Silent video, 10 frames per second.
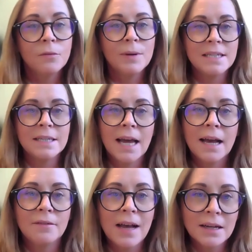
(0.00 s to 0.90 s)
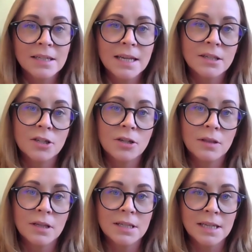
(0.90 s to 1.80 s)
we didn't have access to
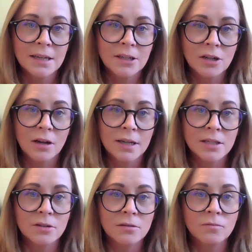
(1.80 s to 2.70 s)
this standardized,